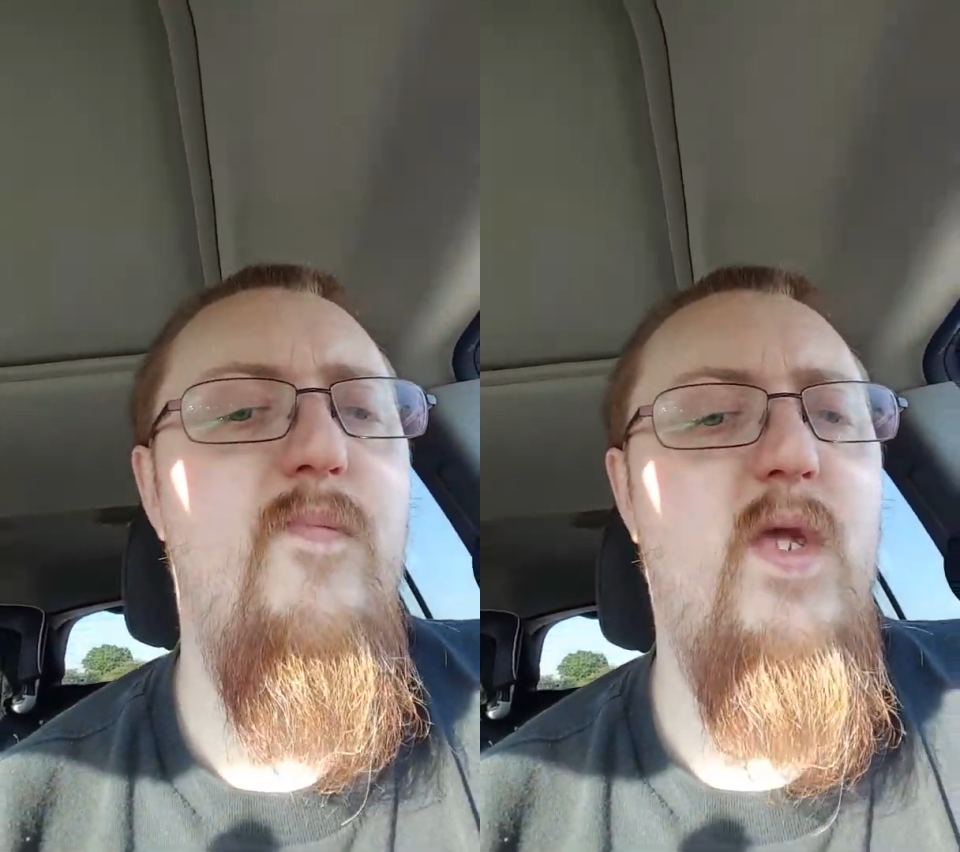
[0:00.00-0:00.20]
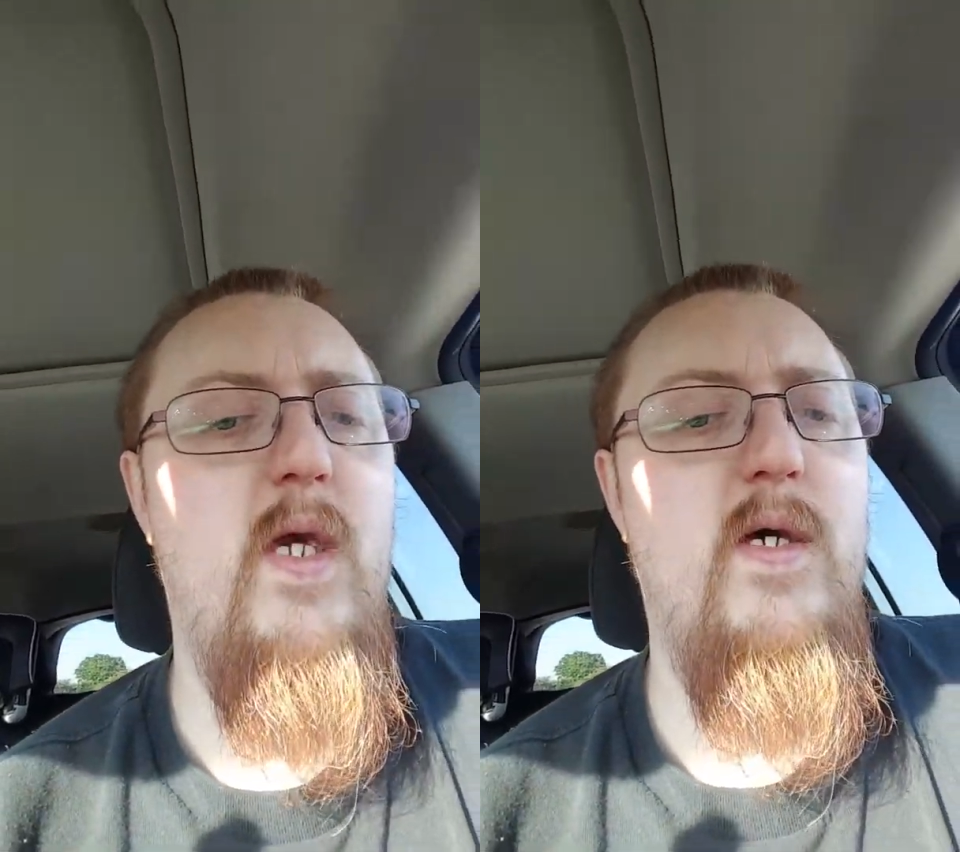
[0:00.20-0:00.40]

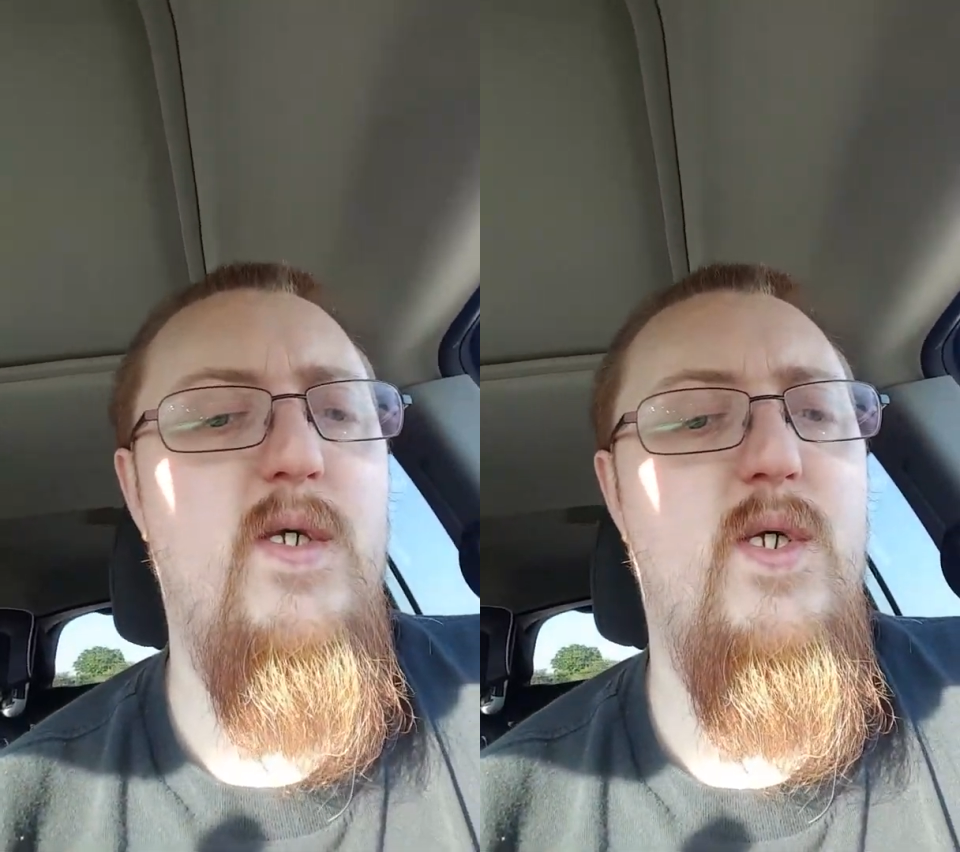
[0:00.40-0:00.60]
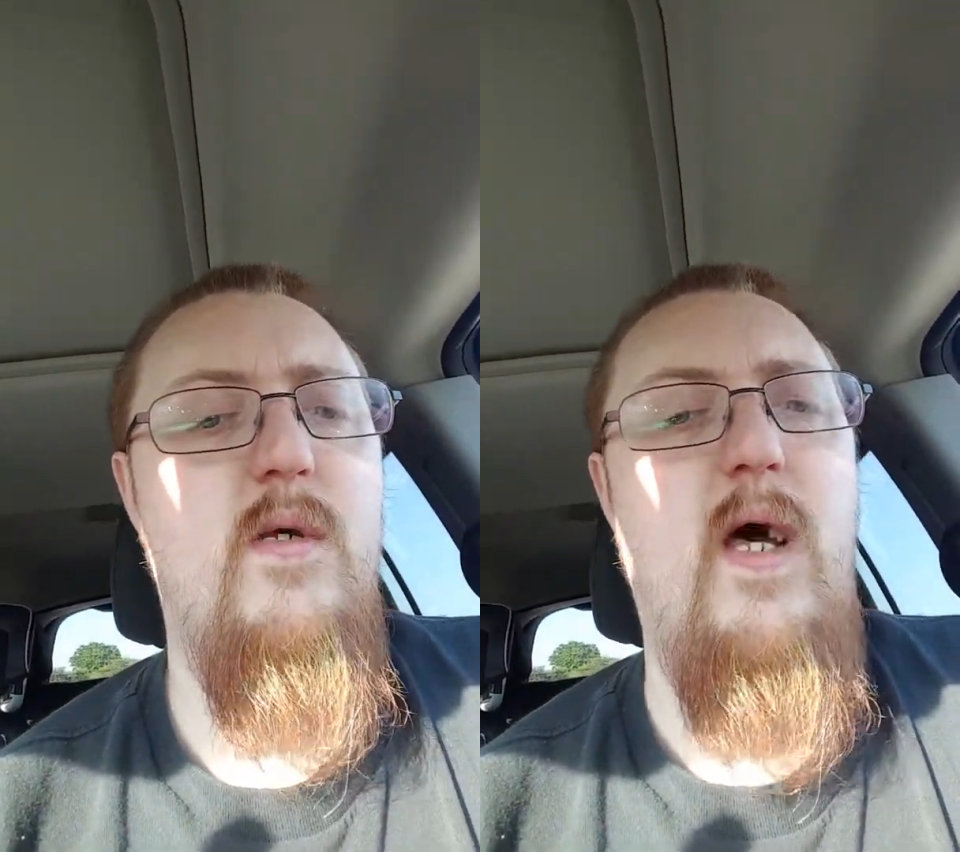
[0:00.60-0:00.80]

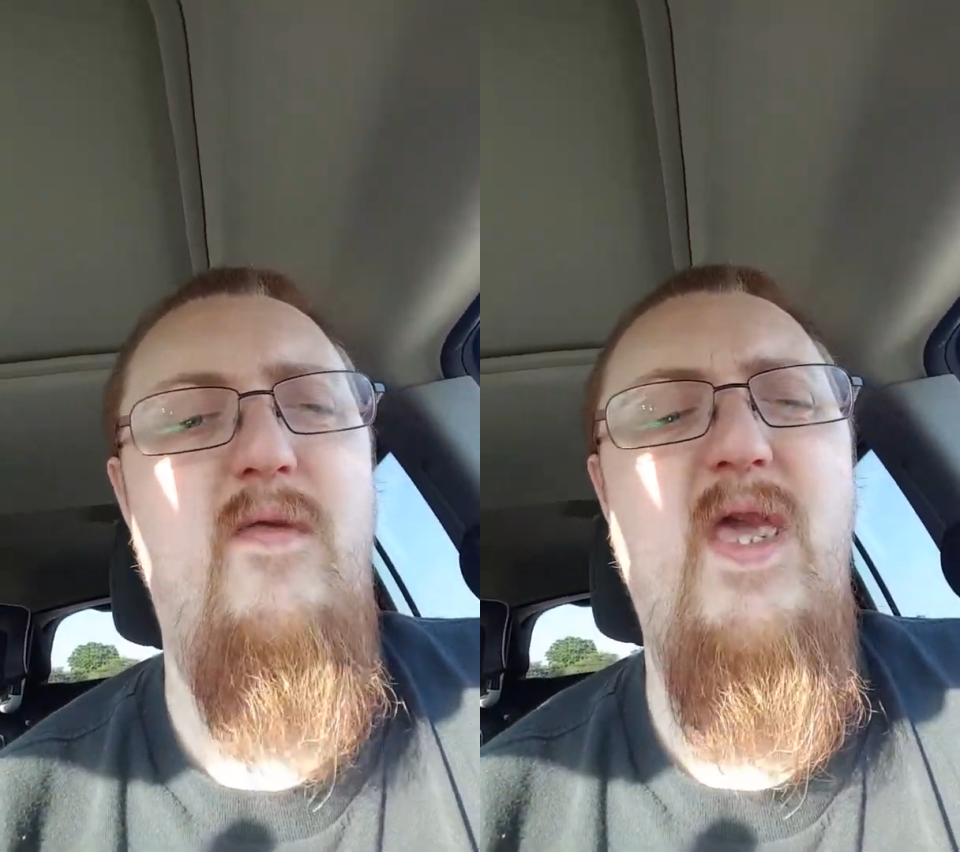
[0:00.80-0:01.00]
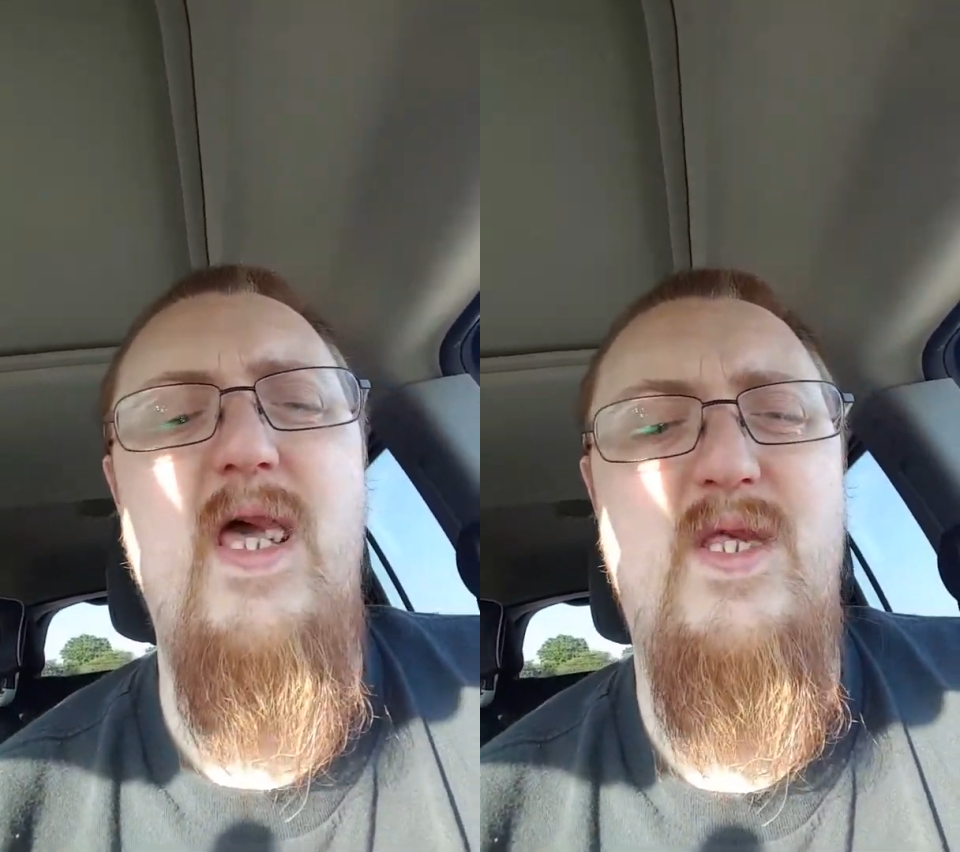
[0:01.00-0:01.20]
because I
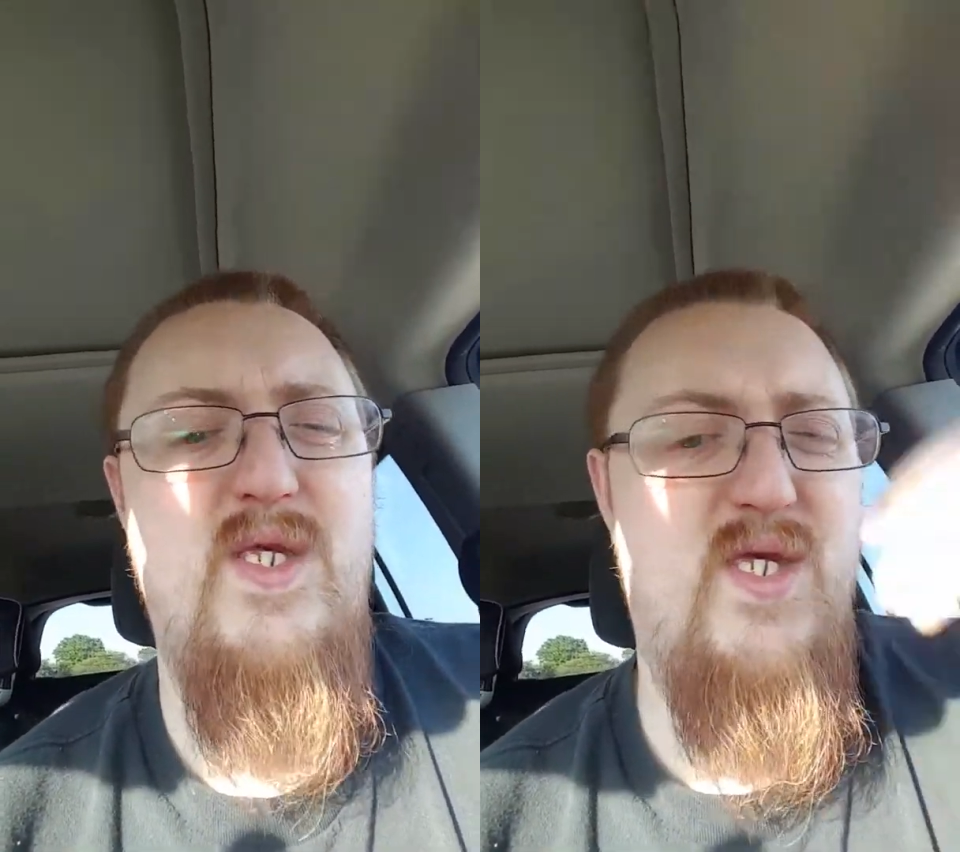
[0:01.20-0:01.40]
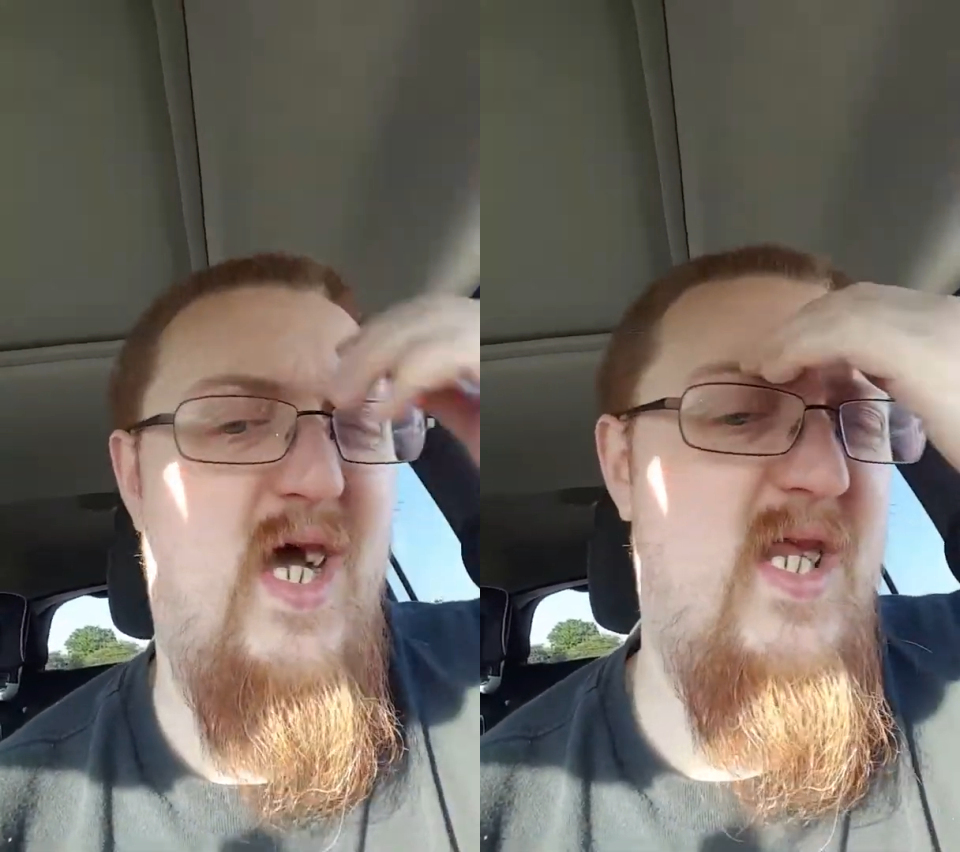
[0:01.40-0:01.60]
think that's
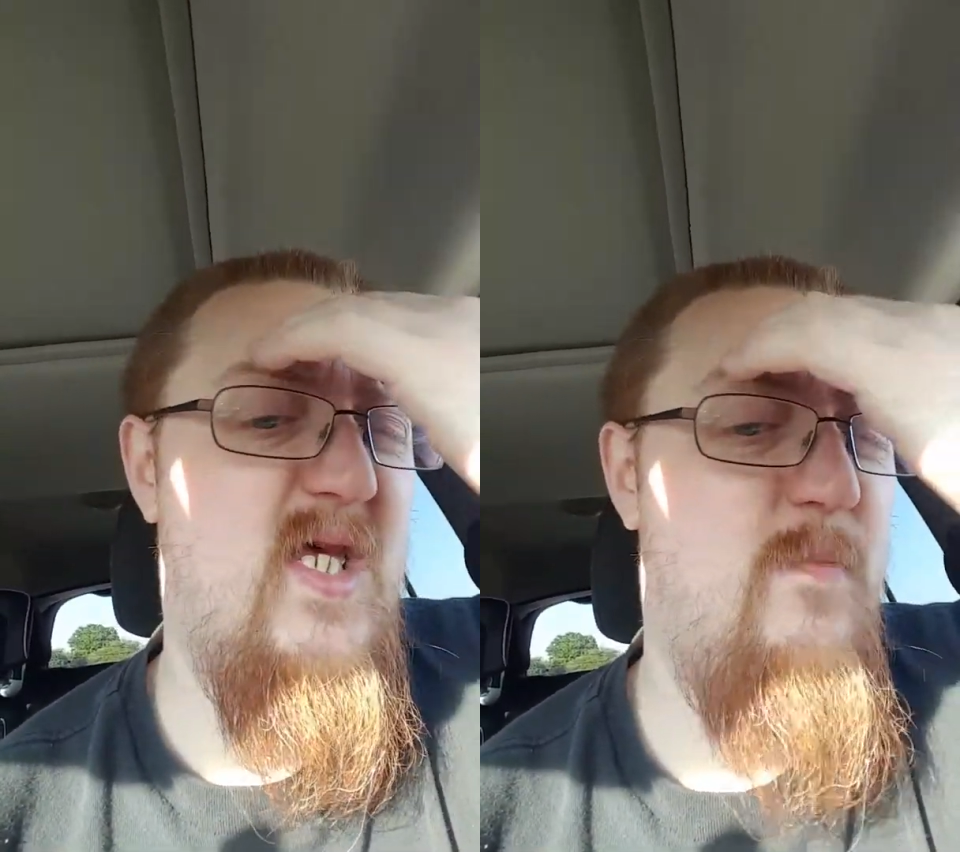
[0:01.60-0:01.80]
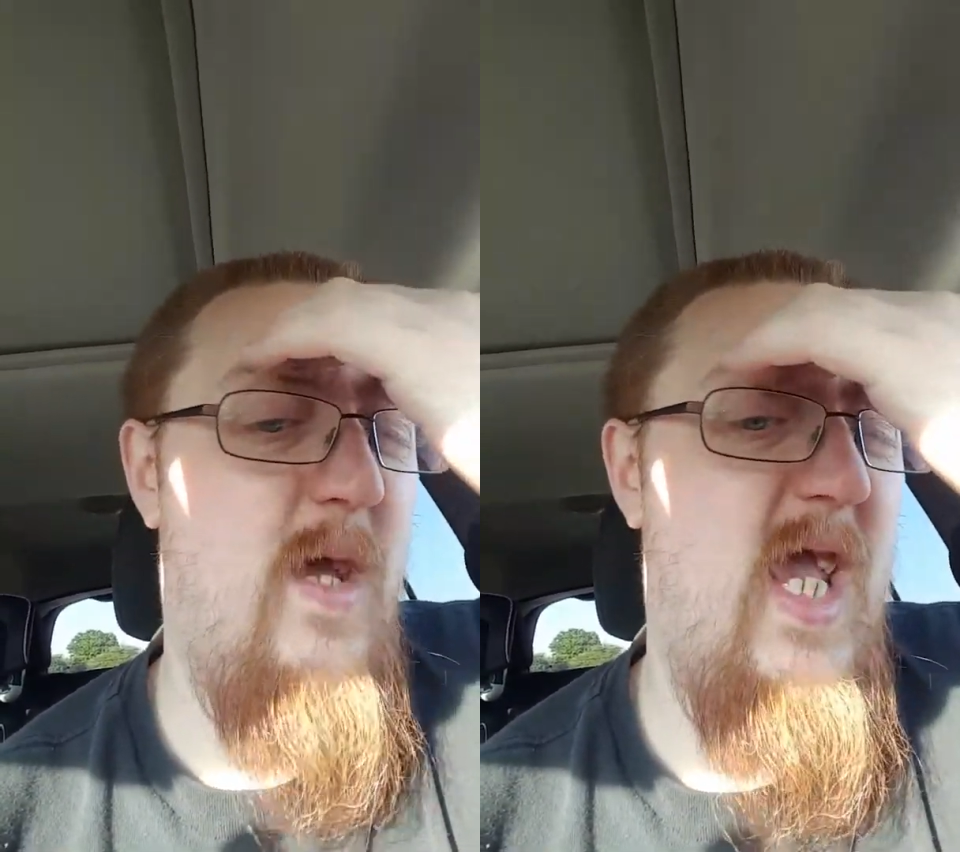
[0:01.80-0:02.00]

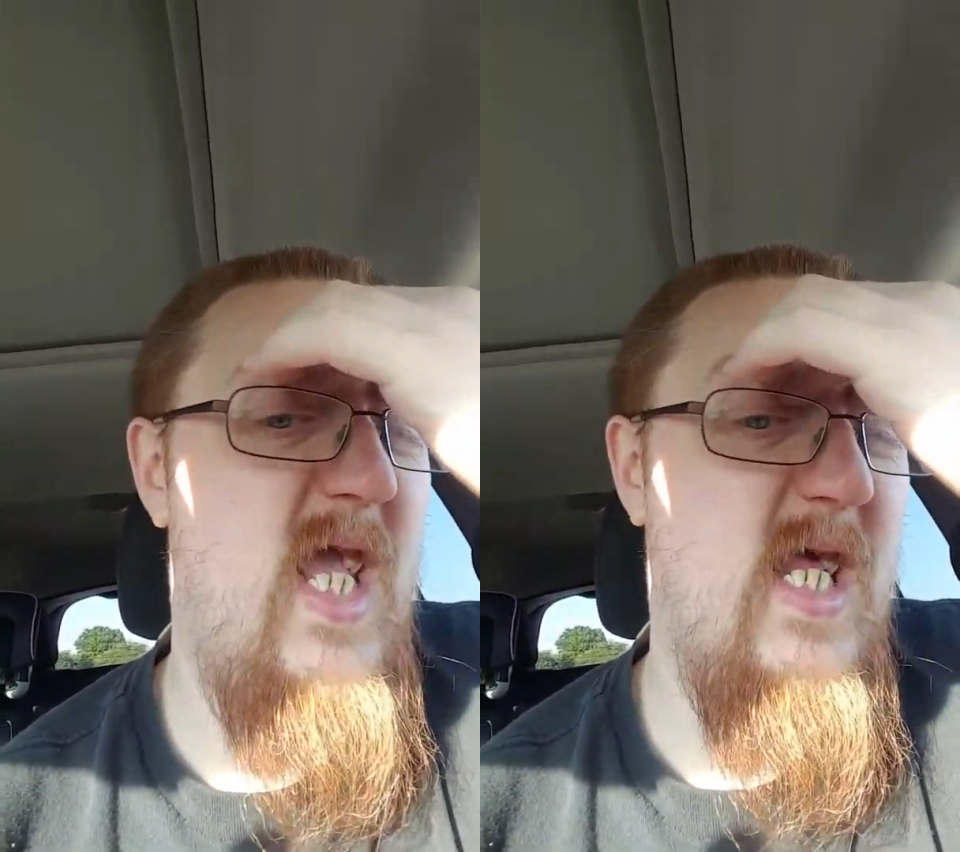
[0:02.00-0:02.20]
sinus pain.